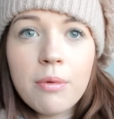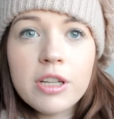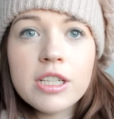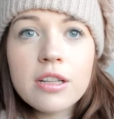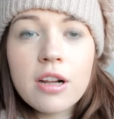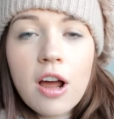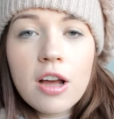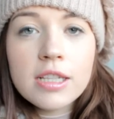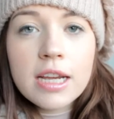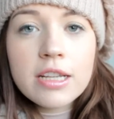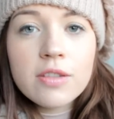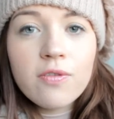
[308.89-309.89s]
which is
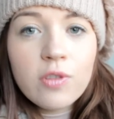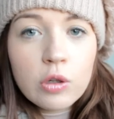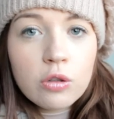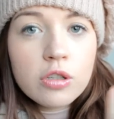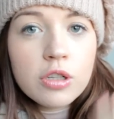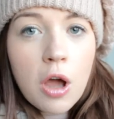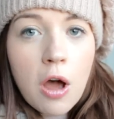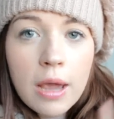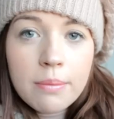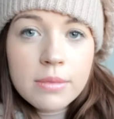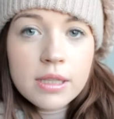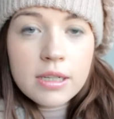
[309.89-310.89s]
classed as
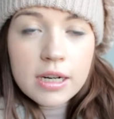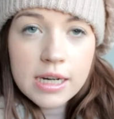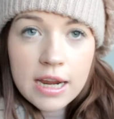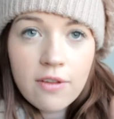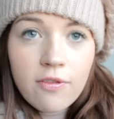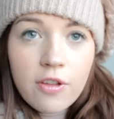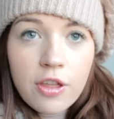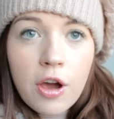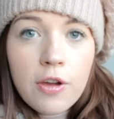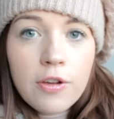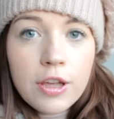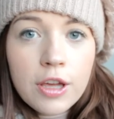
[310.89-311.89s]
full-time study for the
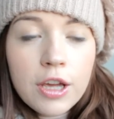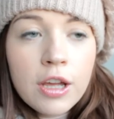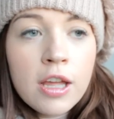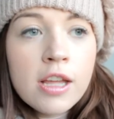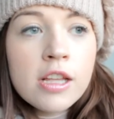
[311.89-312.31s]
OU.